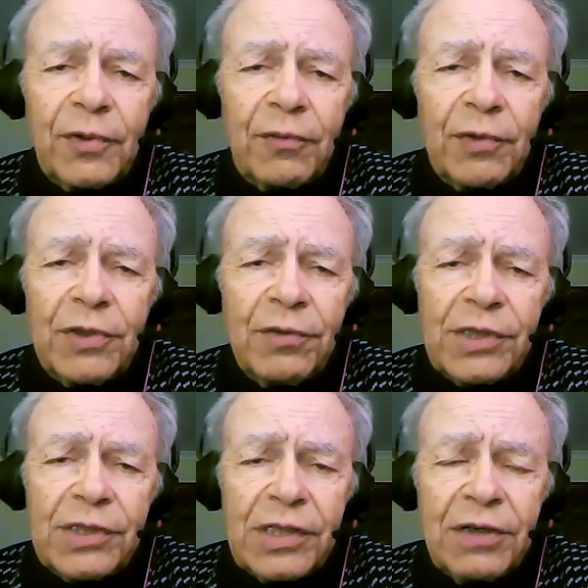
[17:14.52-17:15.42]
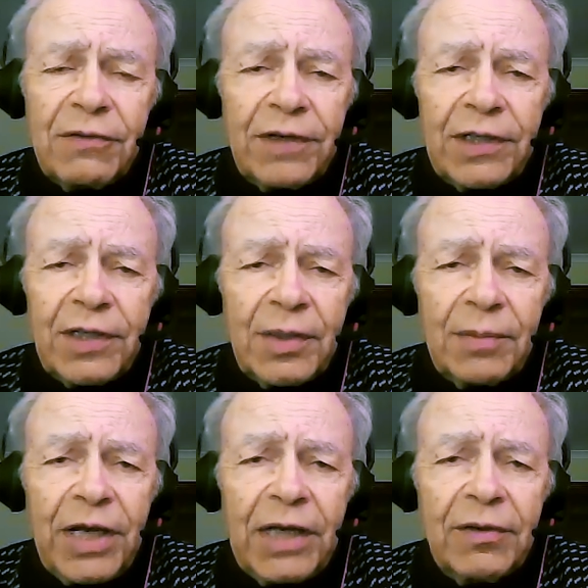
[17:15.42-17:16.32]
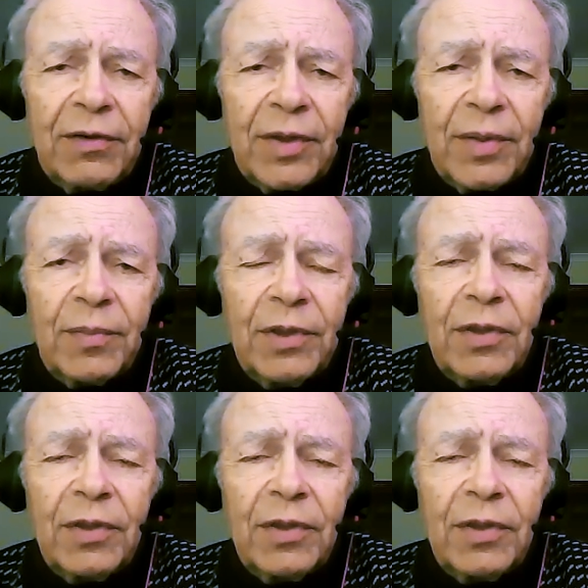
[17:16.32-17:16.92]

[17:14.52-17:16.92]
gratuitously inflicting pain on them.